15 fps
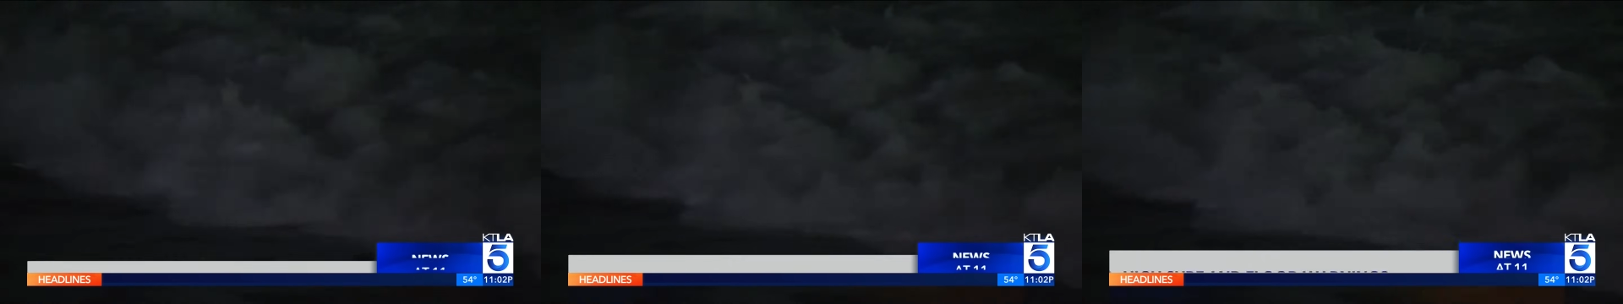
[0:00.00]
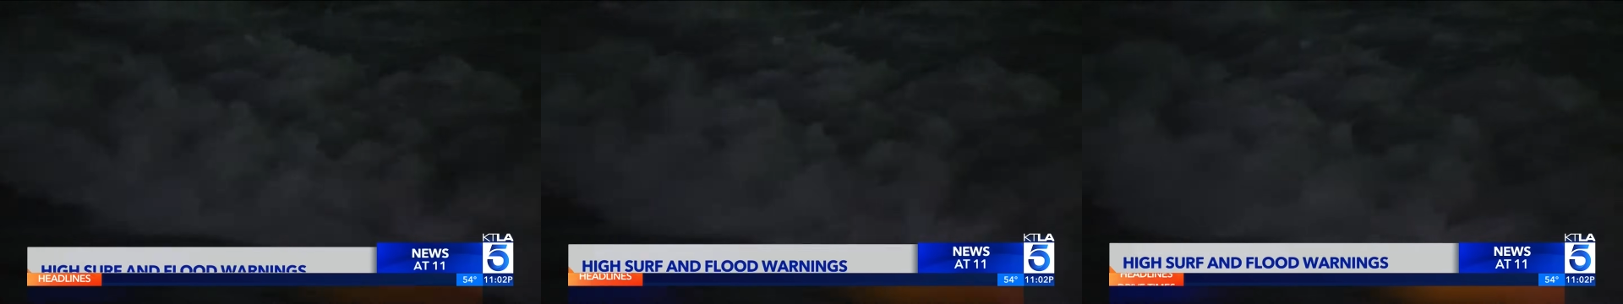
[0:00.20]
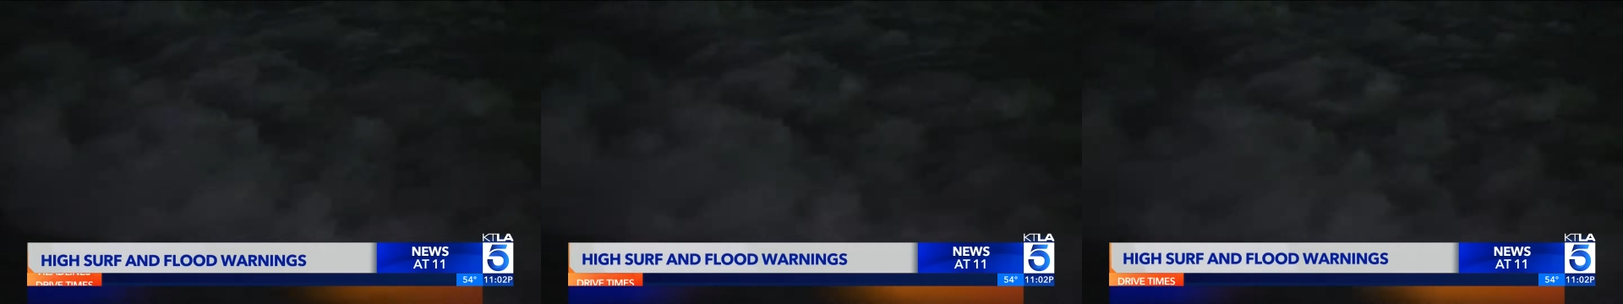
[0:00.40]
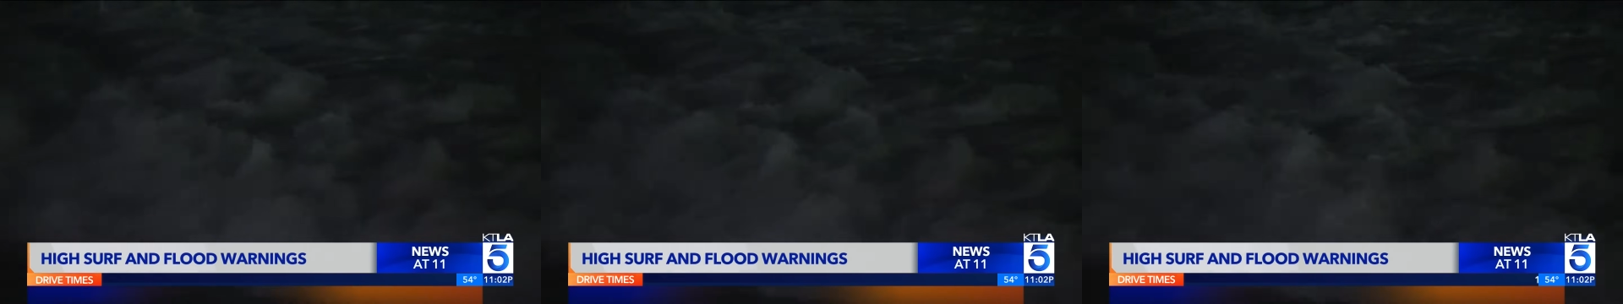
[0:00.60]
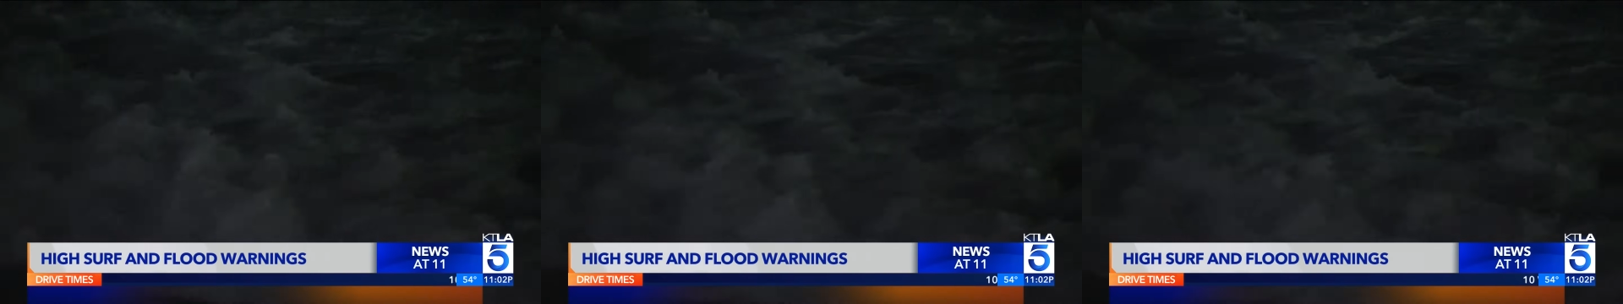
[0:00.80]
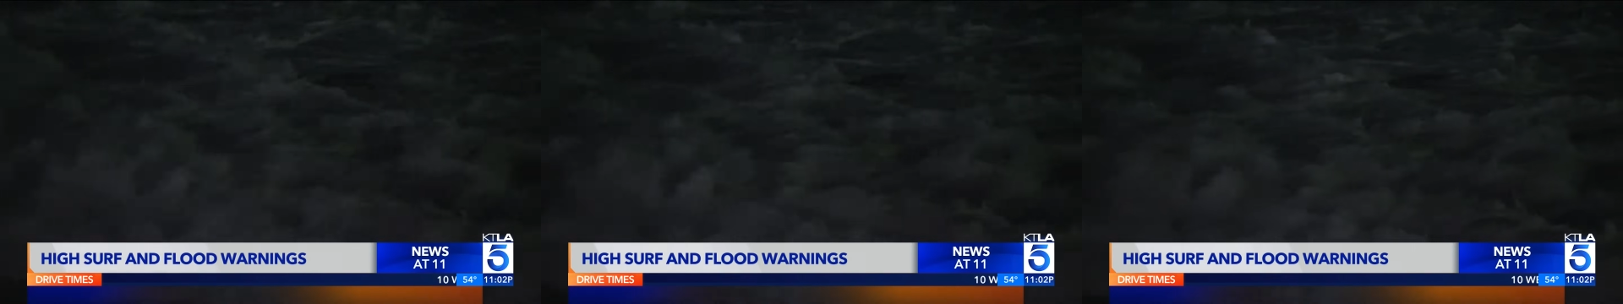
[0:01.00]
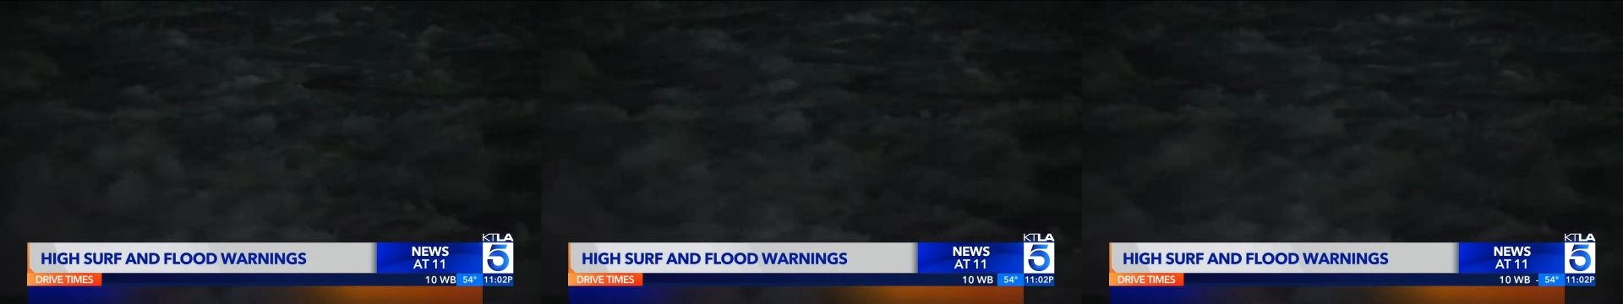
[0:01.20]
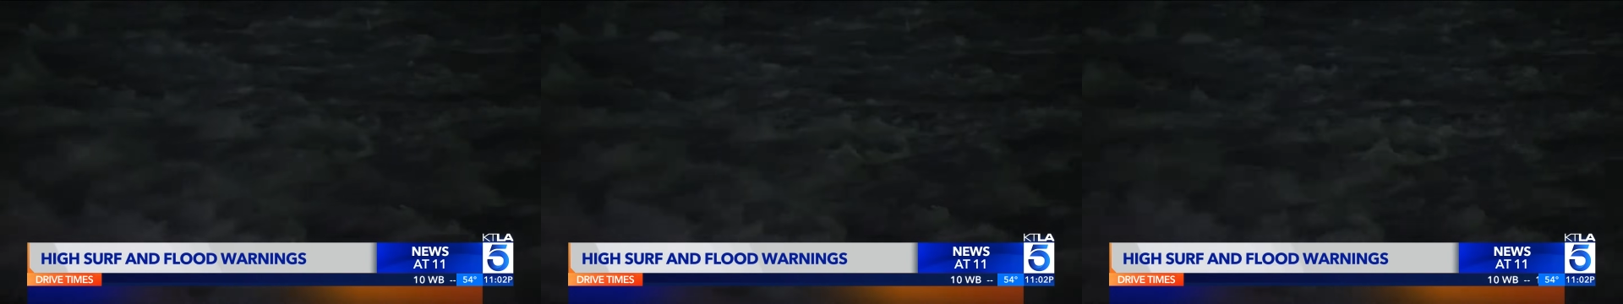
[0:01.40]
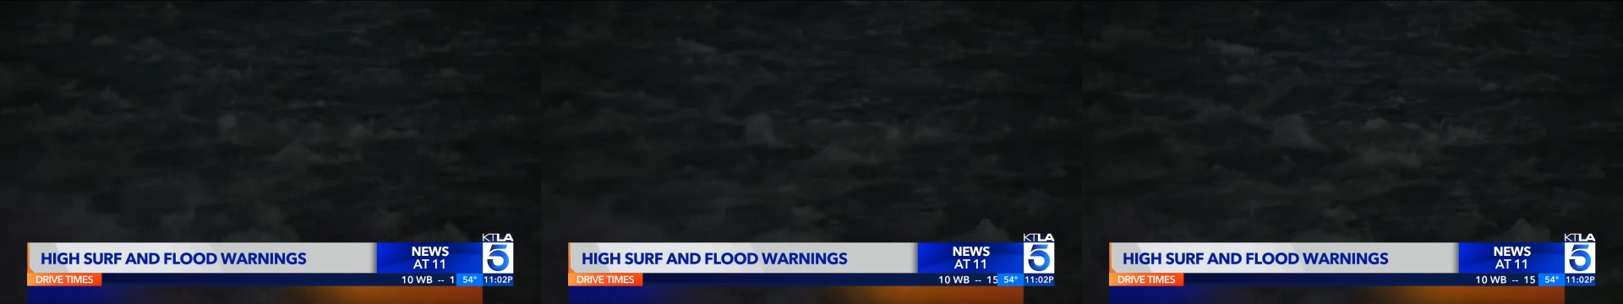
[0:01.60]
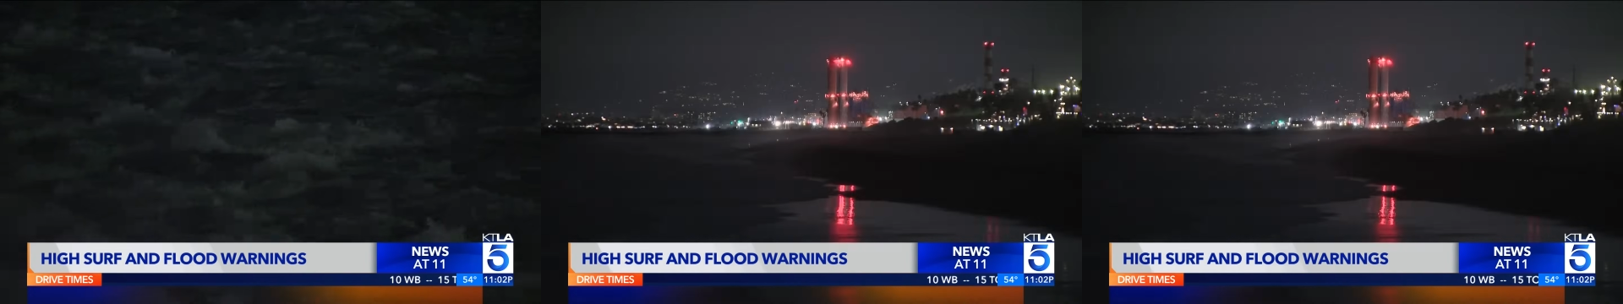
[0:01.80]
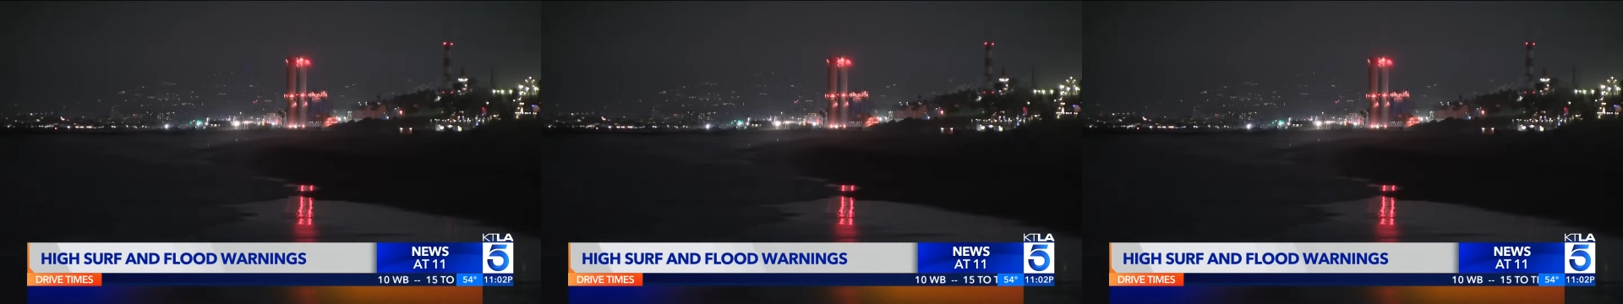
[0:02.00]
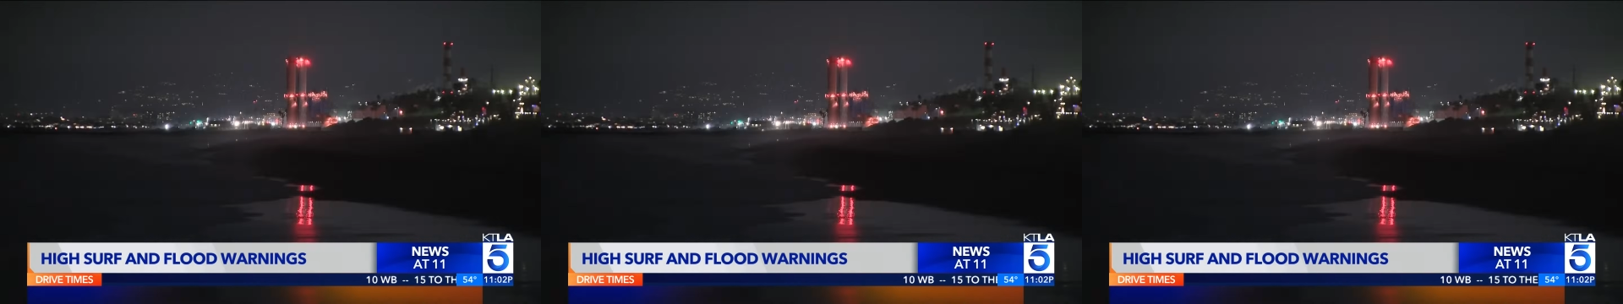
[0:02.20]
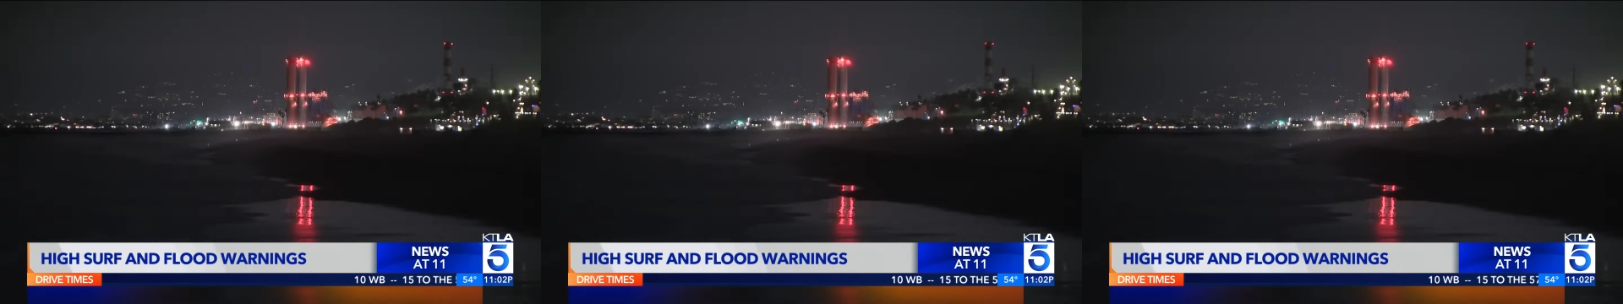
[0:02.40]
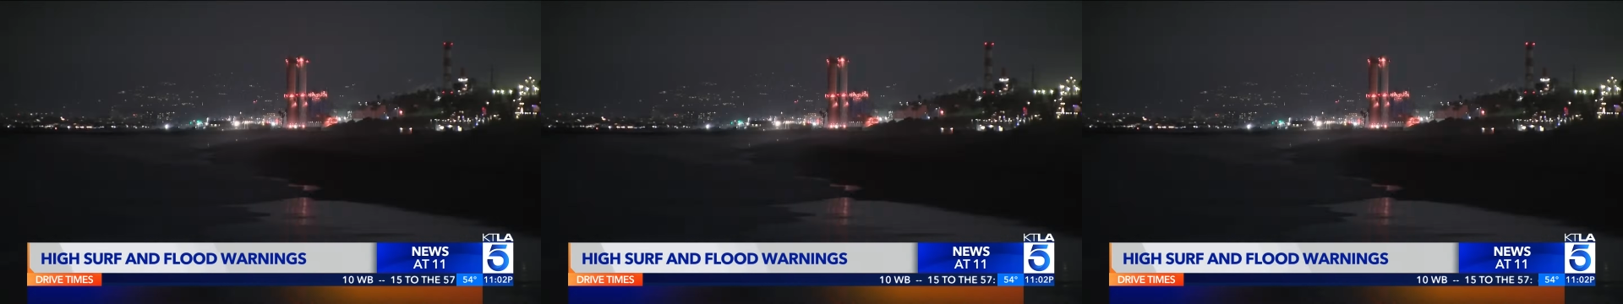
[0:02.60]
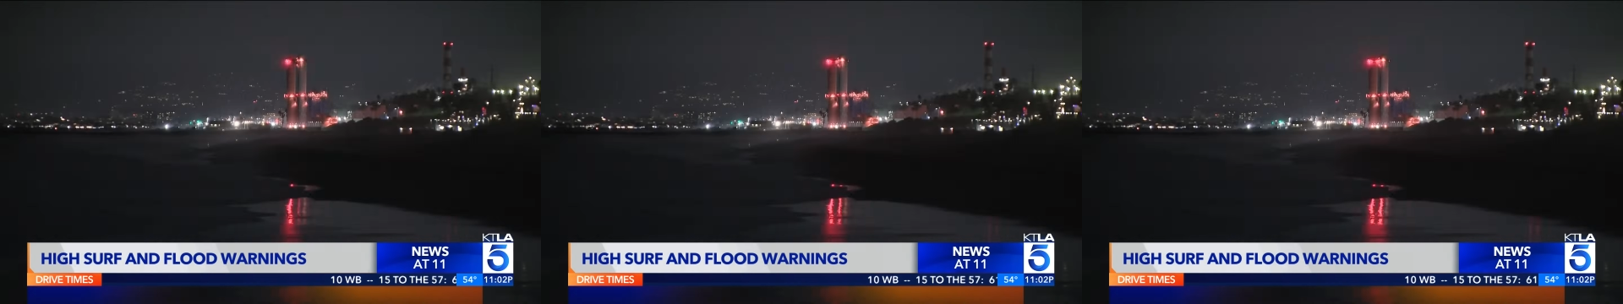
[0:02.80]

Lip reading: Nobody's mouth can be seen.